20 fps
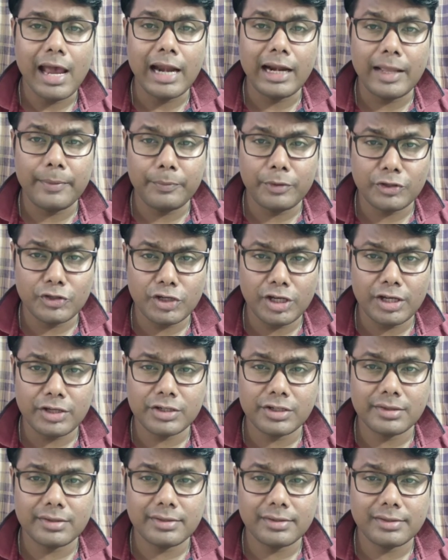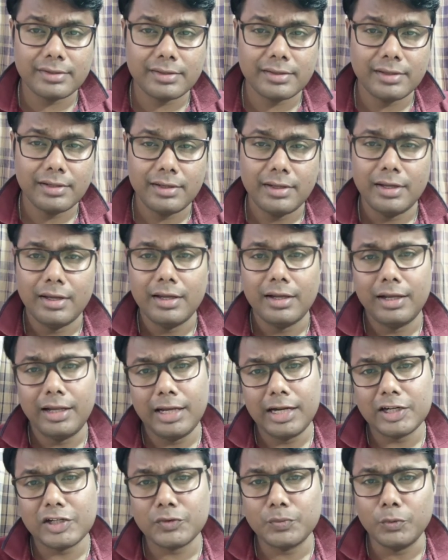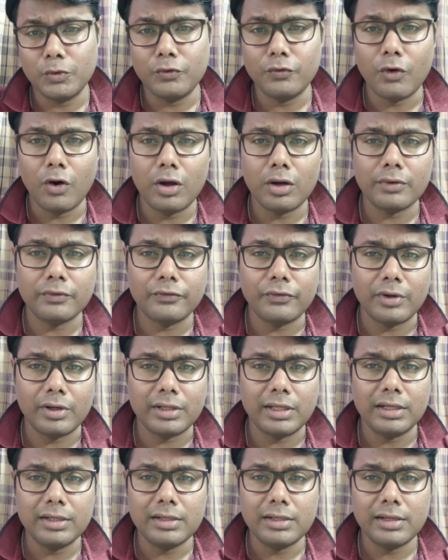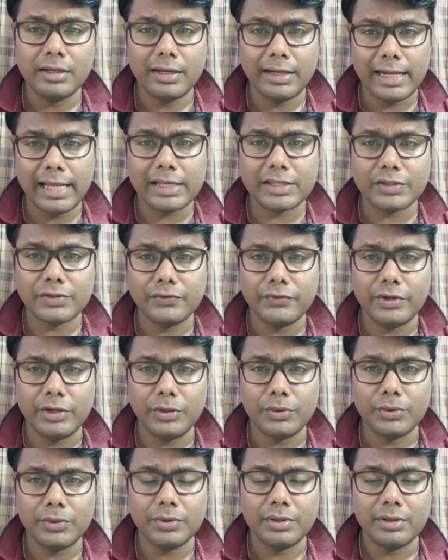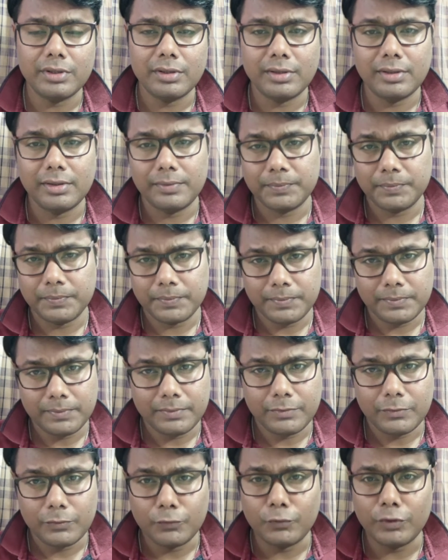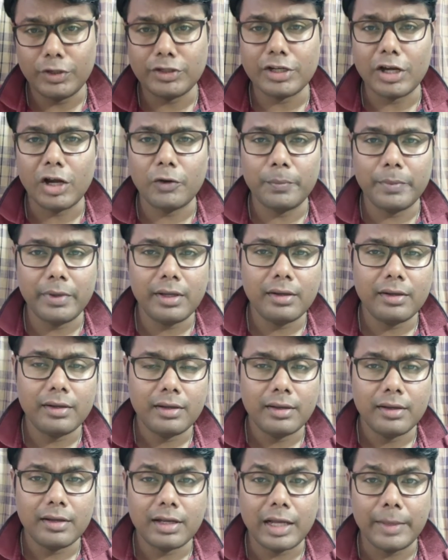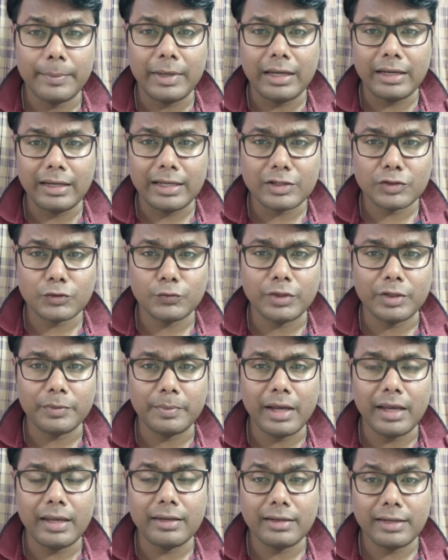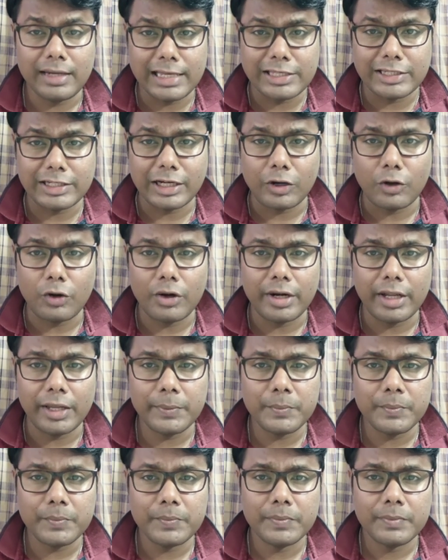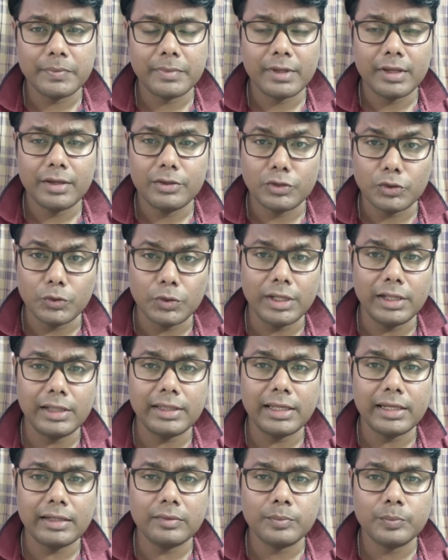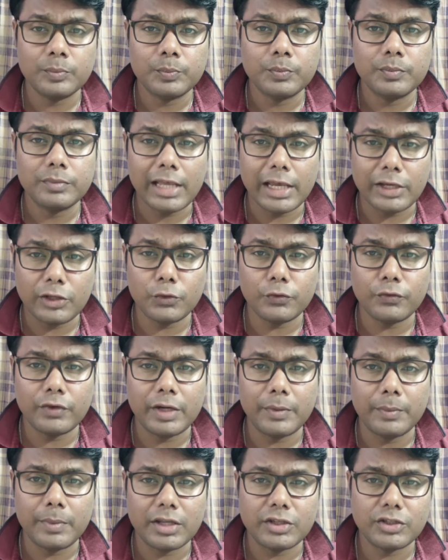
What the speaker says: and appreciations, let's move on for the next video, which I'll be coming next with my next recording. So till then, thank you very